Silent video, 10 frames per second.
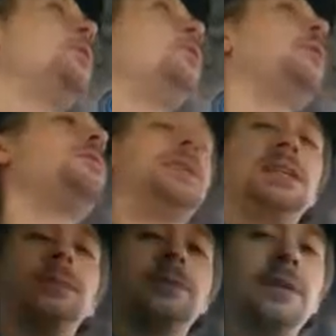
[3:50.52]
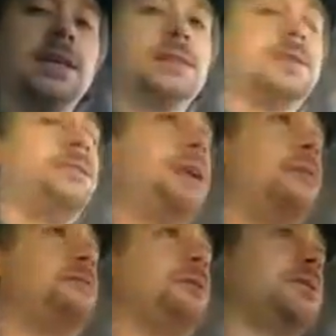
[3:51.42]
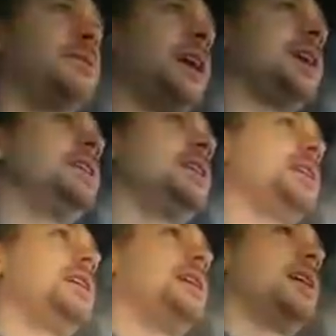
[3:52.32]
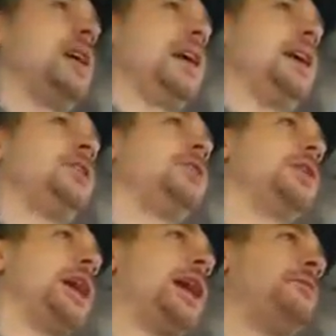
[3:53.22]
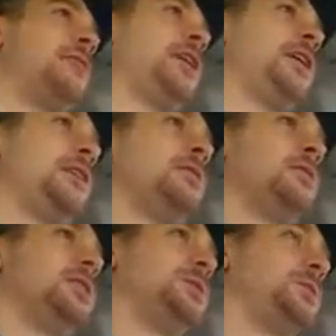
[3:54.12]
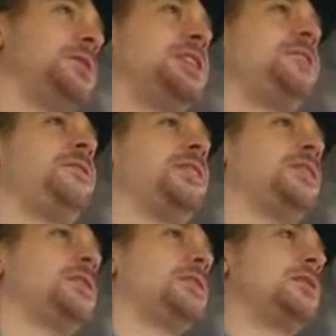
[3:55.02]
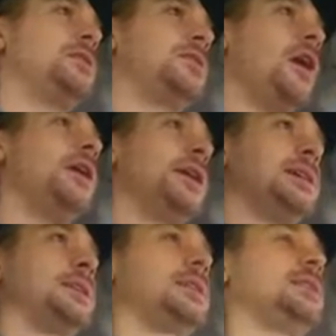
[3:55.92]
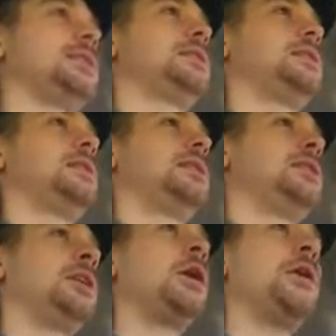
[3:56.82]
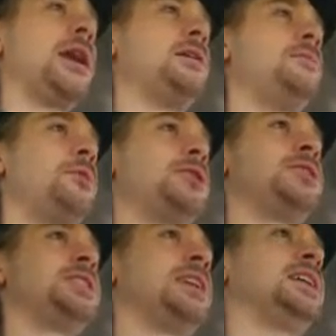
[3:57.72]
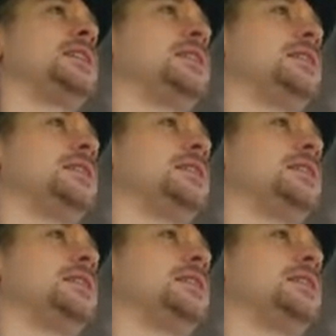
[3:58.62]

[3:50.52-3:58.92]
no, that one takes Motes of Light. So if you have the Motes of Light and don't have a specific gauntlet, then go ahead and purchase it,